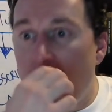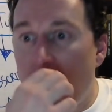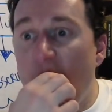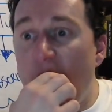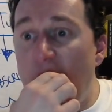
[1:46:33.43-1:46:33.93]

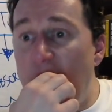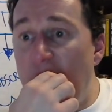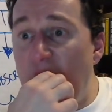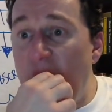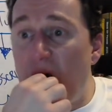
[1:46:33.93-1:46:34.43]

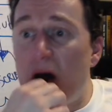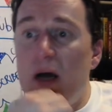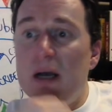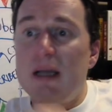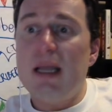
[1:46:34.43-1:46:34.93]
Oh,
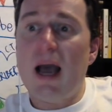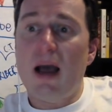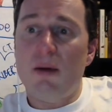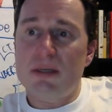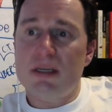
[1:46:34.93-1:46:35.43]
yeah,
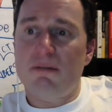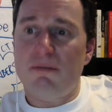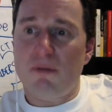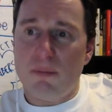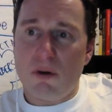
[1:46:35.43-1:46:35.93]
I would say
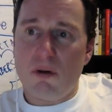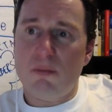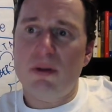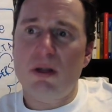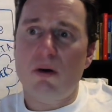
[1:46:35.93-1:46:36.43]
full blown,
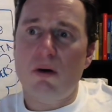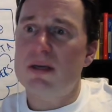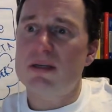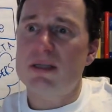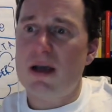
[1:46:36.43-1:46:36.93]
but no, it
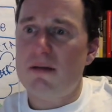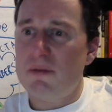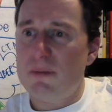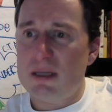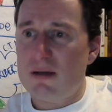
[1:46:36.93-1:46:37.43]
doesn't have to
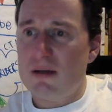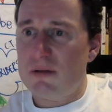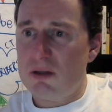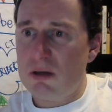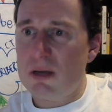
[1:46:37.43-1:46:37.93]
be,
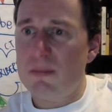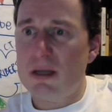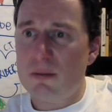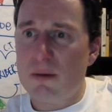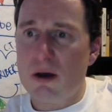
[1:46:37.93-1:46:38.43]
David. You can be at
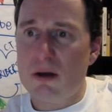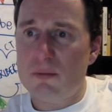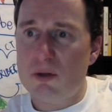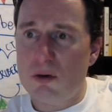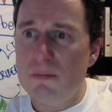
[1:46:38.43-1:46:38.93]
the bottom
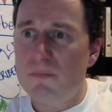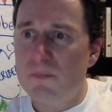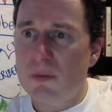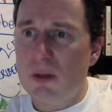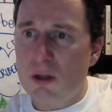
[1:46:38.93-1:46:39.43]
too.
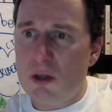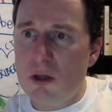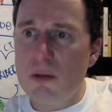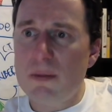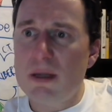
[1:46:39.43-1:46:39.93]
You
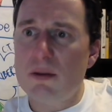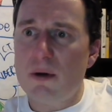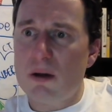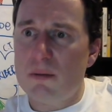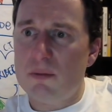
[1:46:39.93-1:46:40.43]
can be at the
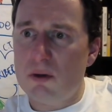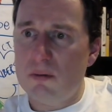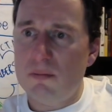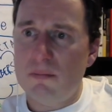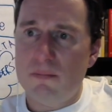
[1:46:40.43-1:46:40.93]
bottom
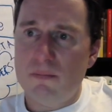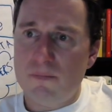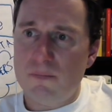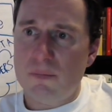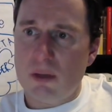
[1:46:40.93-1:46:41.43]
too.
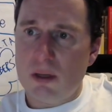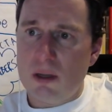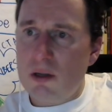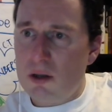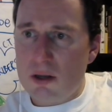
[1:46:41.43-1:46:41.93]

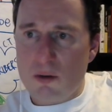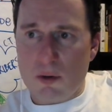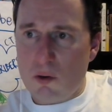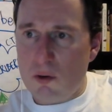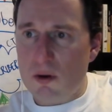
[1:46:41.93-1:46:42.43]
You can
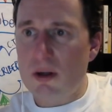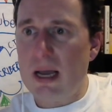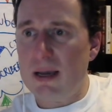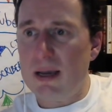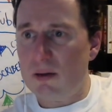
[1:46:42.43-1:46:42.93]
record on
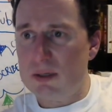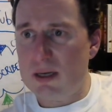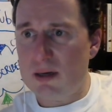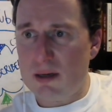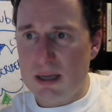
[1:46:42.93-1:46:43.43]
Hangout,
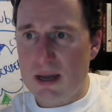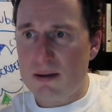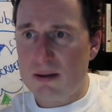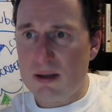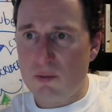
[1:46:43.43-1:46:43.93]
Tina. Yeah,
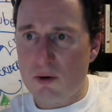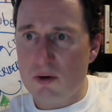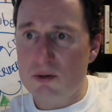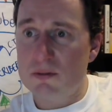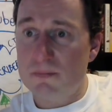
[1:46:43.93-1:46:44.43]
that works.